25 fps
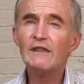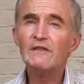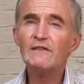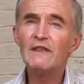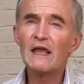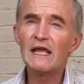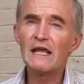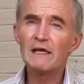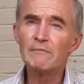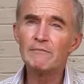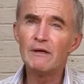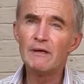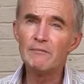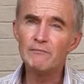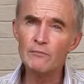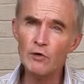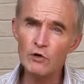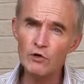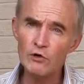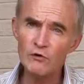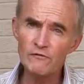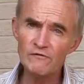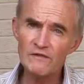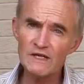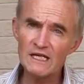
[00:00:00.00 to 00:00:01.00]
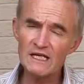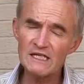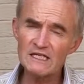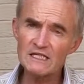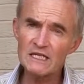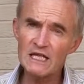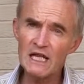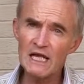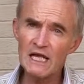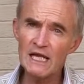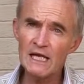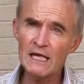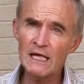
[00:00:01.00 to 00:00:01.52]
They can be moved
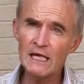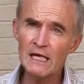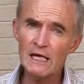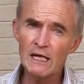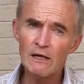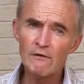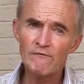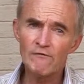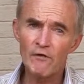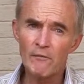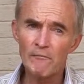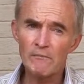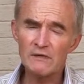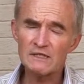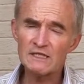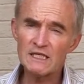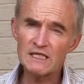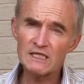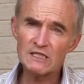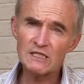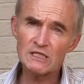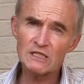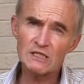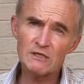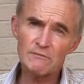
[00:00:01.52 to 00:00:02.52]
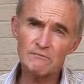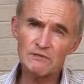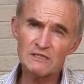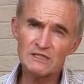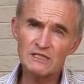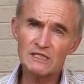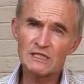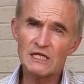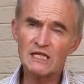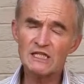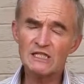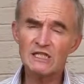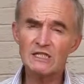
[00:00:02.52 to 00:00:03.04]
easily from position to
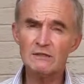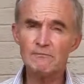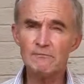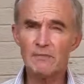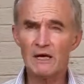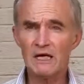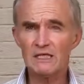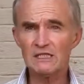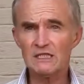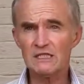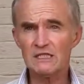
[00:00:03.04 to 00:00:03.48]
position by